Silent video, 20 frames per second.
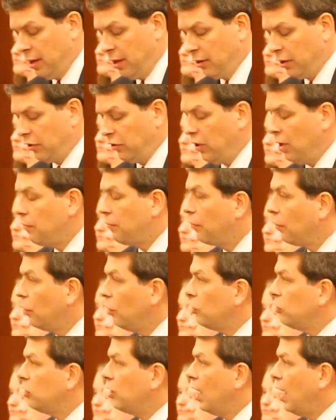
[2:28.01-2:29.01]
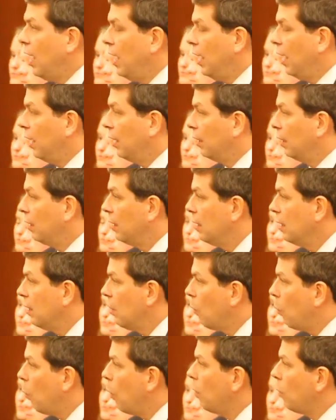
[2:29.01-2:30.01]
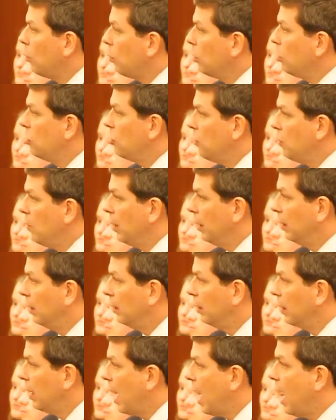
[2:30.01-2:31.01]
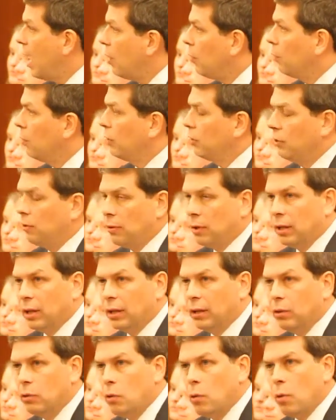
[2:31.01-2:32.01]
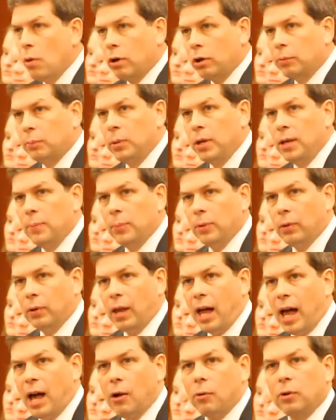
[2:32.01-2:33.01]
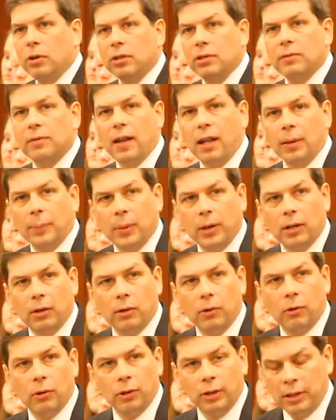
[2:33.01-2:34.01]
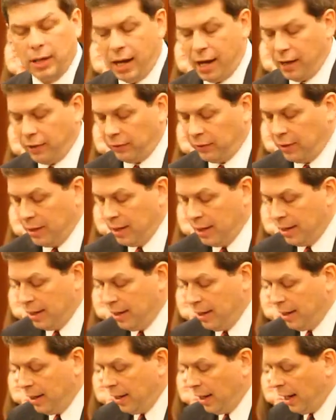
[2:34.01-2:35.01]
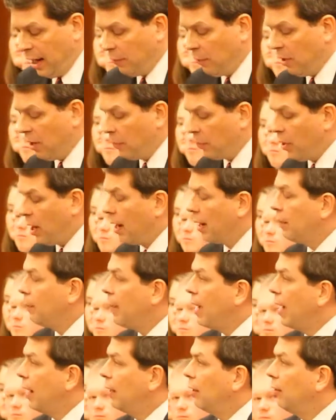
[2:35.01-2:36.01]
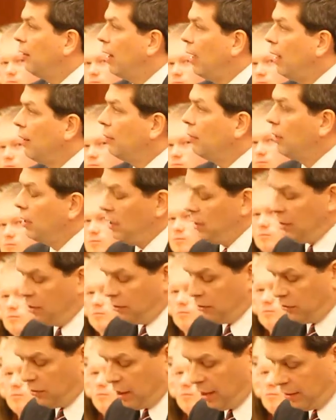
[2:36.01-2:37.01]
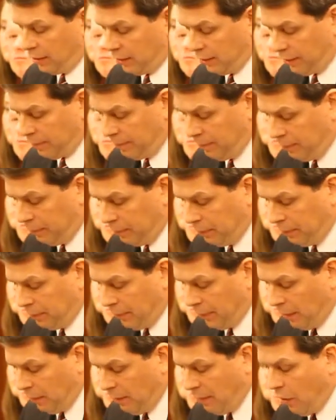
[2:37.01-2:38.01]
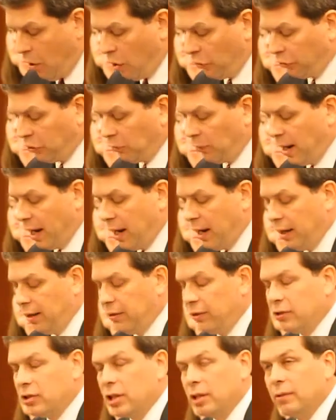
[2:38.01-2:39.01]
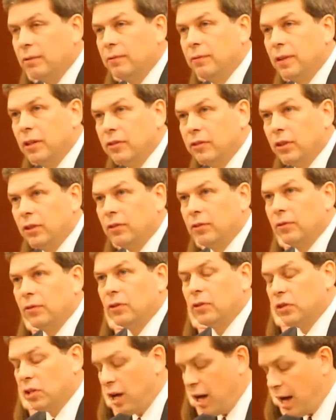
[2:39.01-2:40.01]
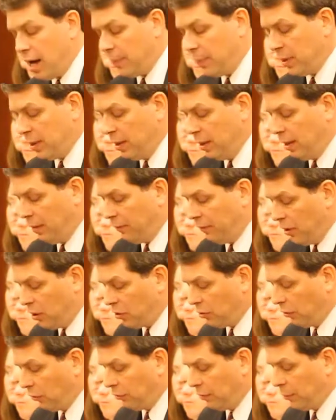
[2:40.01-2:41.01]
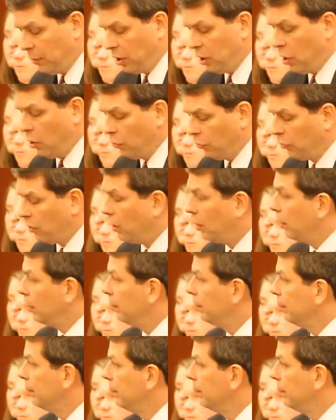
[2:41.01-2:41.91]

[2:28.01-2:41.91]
to see firsthand what we're doing, how we're doing it, who are our people, how we're developing our oil and gas. And we have brought him back here every year since. And we've also arranged visits for top officials from the Coast Guard,